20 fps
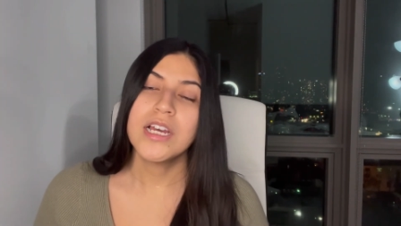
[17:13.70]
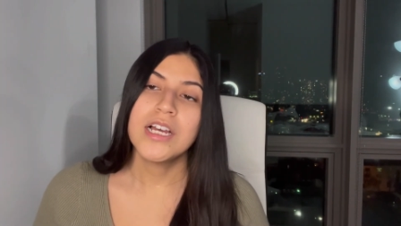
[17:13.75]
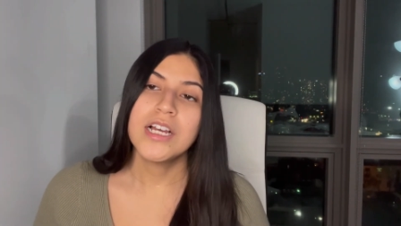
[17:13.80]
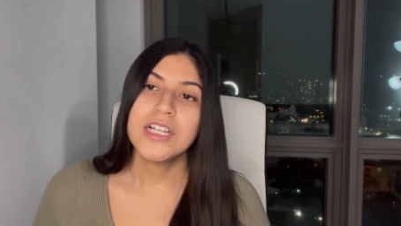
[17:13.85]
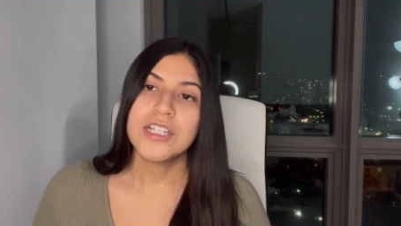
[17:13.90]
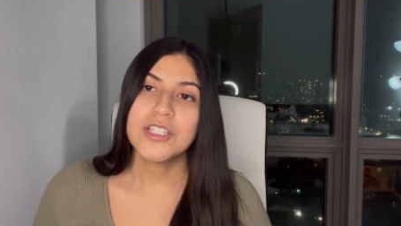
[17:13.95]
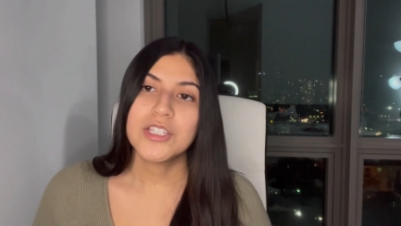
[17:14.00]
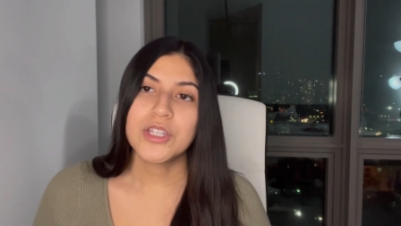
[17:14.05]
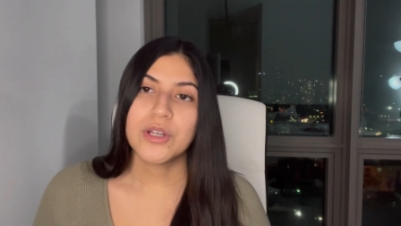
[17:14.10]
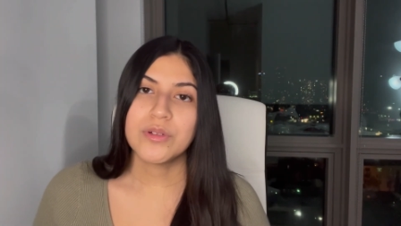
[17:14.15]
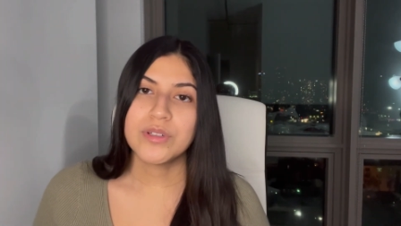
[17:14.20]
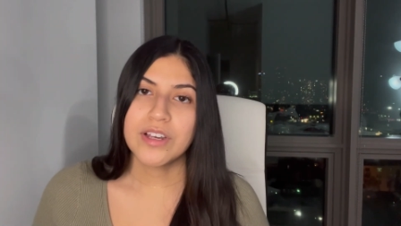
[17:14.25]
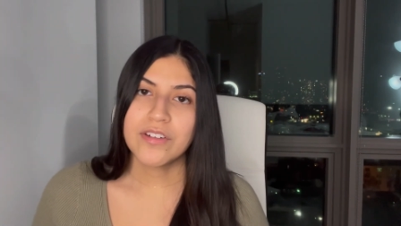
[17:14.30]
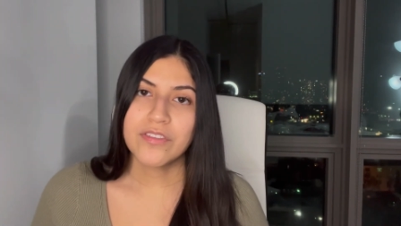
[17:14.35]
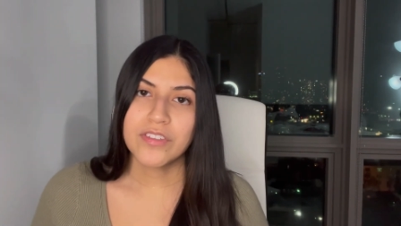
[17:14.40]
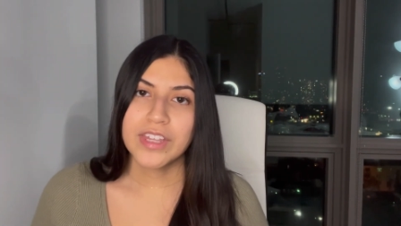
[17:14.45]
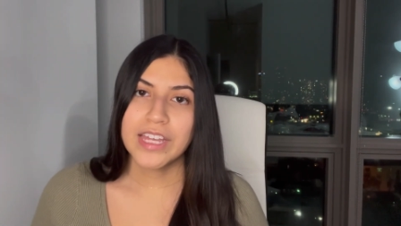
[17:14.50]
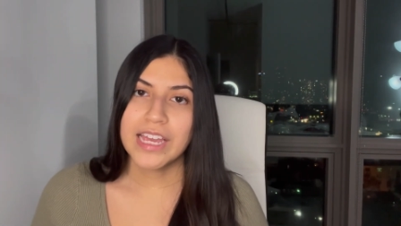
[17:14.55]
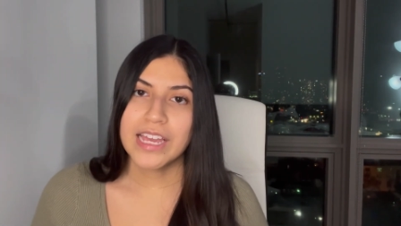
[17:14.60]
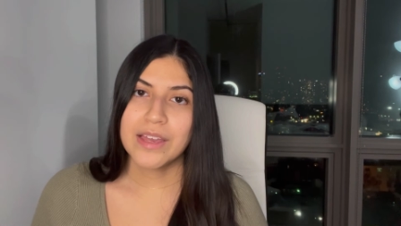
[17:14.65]
So
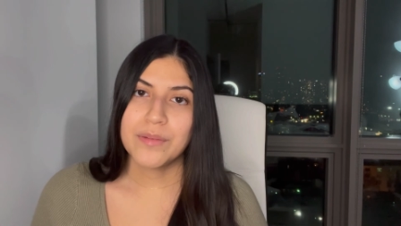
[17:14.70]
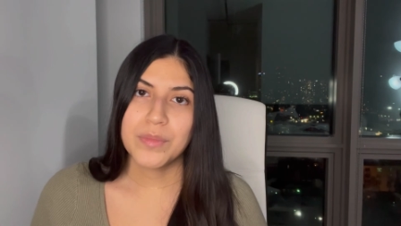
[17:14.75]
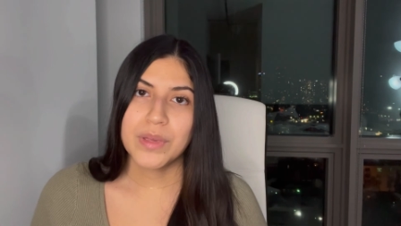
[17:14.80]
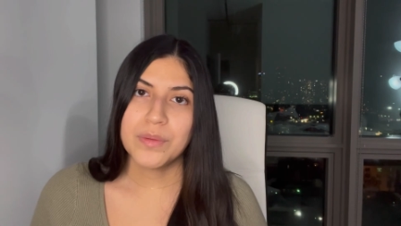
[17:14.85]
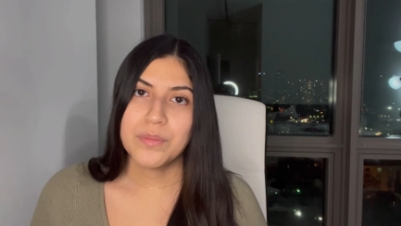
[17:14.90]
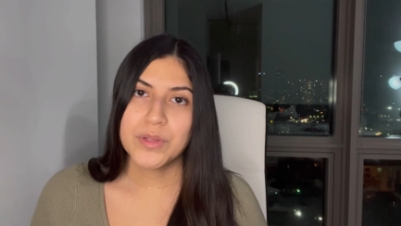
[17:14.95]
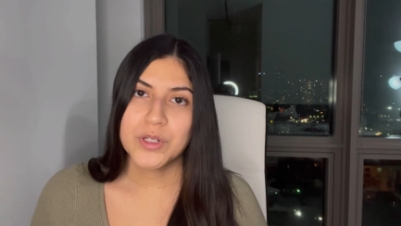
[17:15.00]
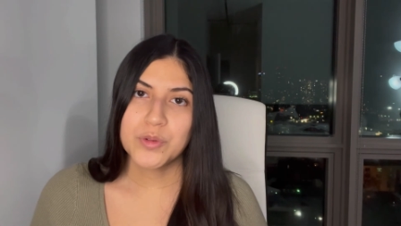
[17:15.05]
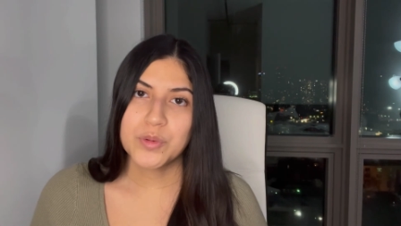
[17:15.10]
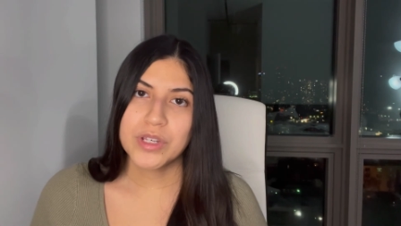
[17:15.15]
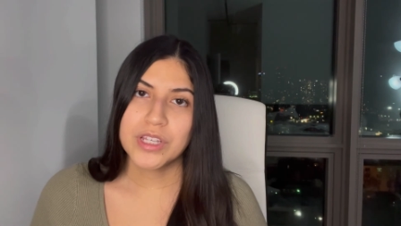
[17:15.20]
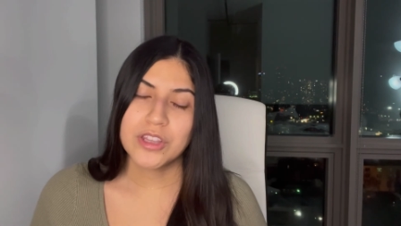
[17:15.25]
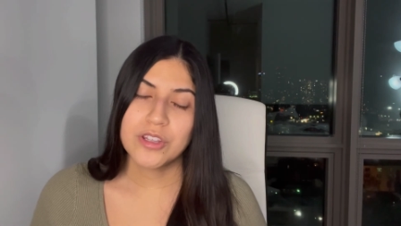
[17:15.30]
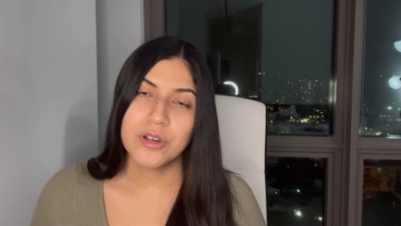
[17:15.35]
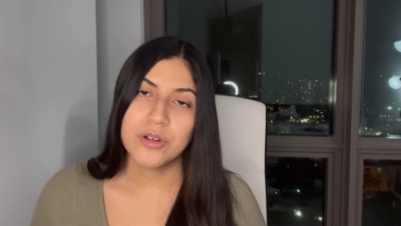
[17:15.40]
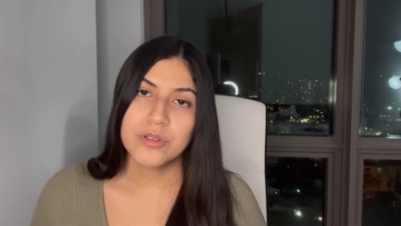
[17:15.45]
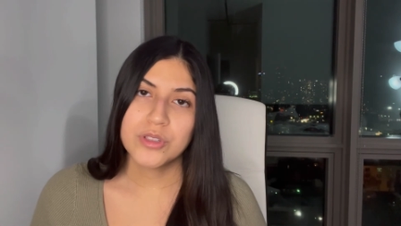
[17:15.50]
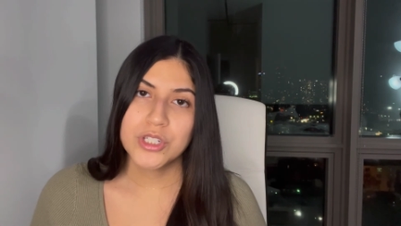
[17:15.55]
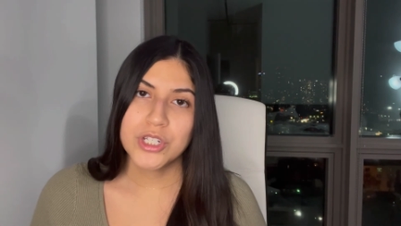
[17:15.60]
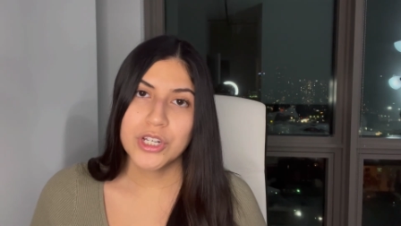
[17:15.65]
definitely am in between
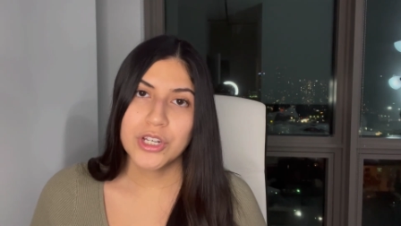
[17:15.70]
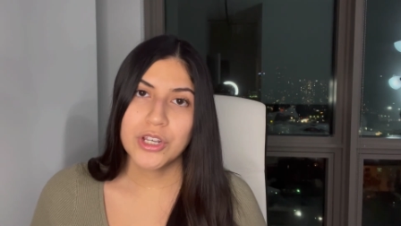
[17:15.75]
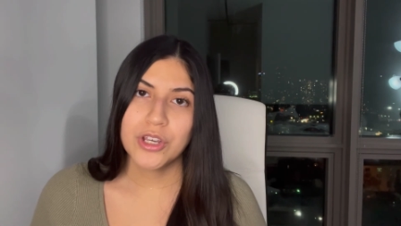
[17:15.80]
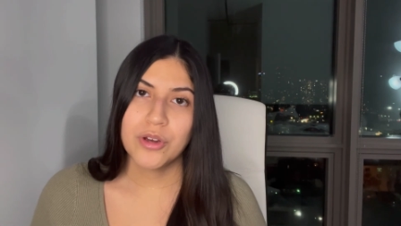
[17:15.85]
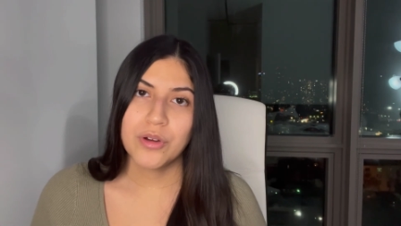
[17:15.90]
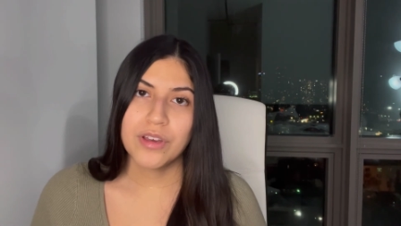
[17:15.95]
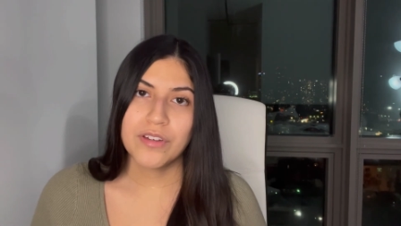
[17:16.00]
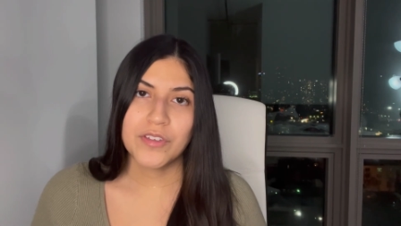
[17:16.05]
those two.